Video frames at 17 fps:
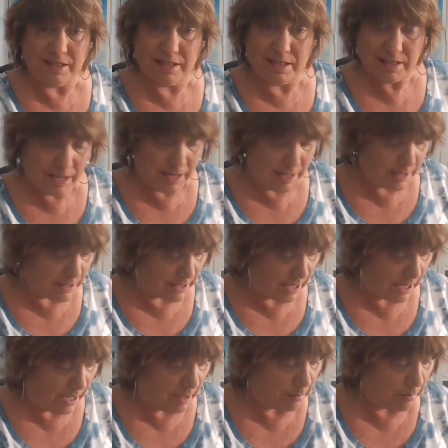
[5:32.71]

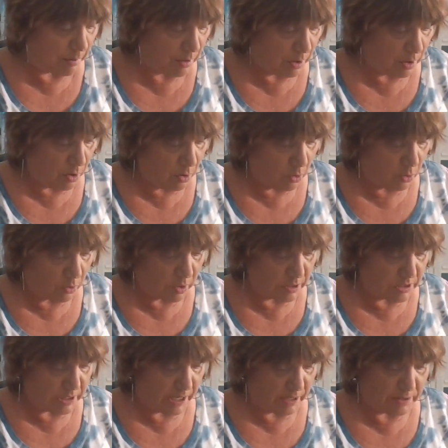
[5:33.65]
cityscape or
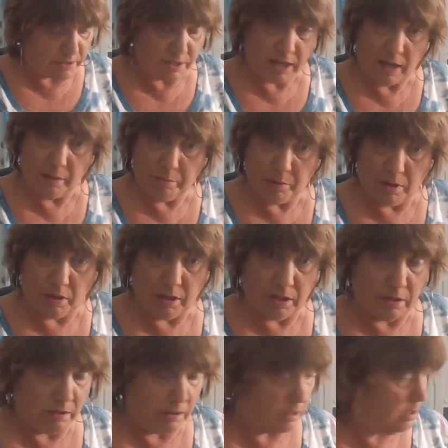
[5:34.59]
a townscape on
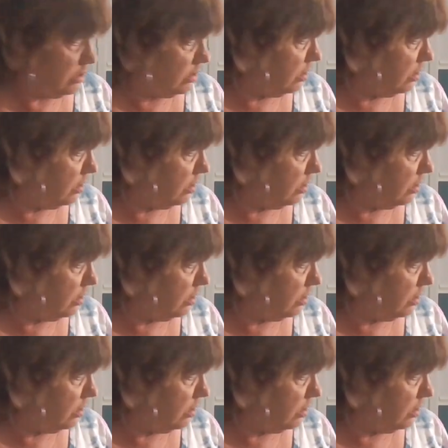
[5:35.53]
it